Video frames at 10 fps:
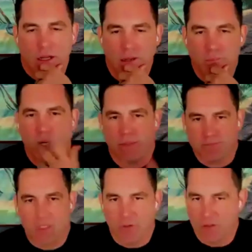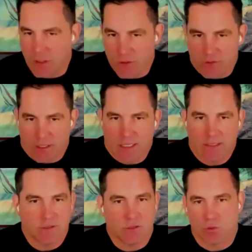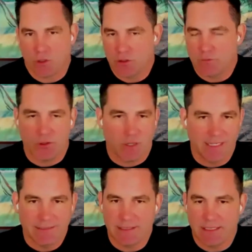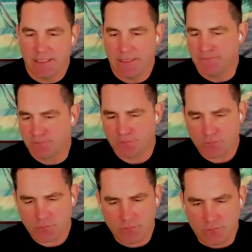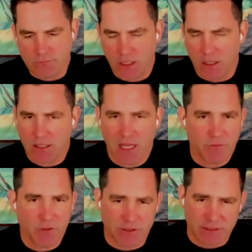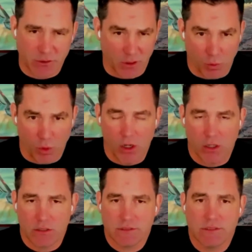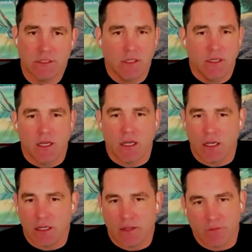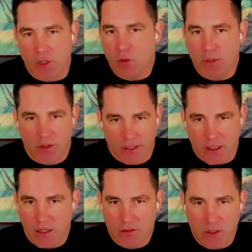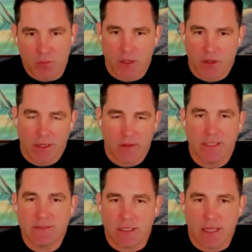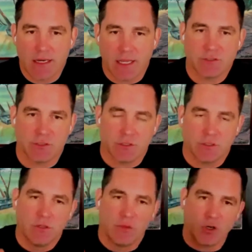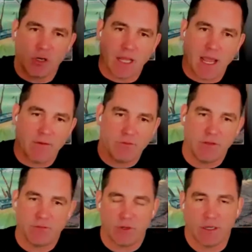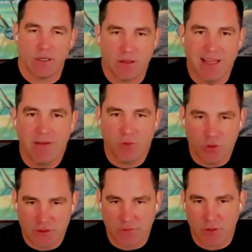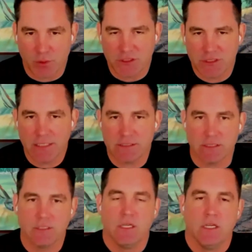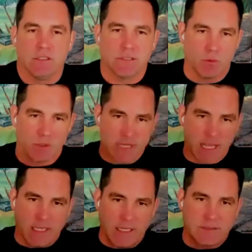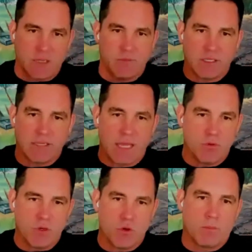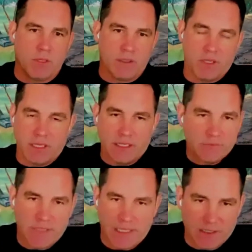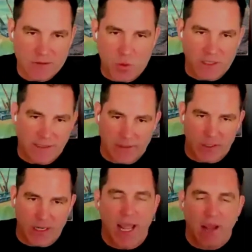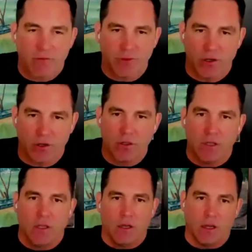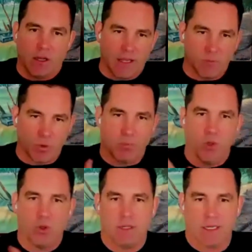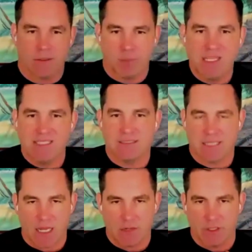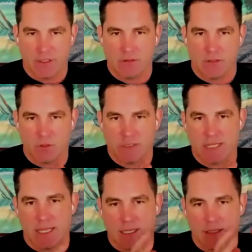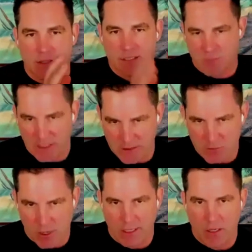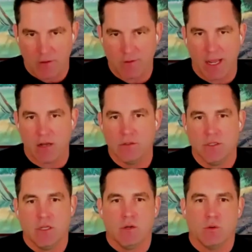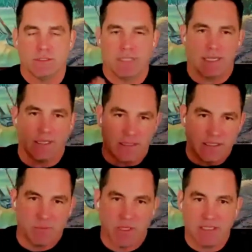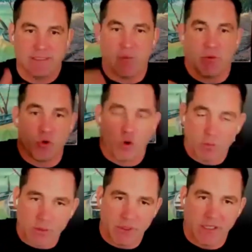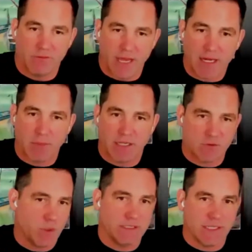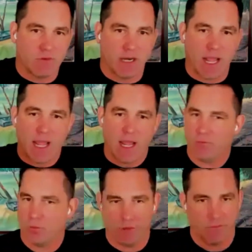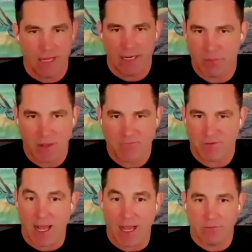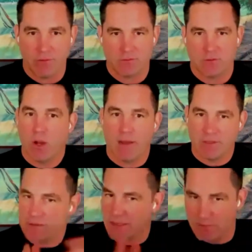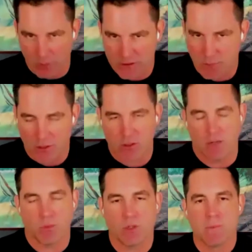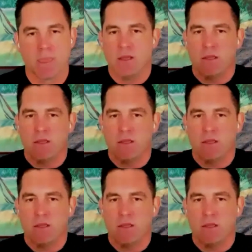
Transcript: Um, but, you know, there's other things your roof, your AC, uh, a lot of your interior walls, uh, load bearing, non load bearing, things like that nature. They're going to have different levels of depreciation. So we're taking something that would normally be, say, a 27 and a half year uh, and we're pulling pieces out of it and we're taking this piece and writing it off now we're taking this piece that would normally be divided by 27 and a half we're dividing it by five so obviously much bigger number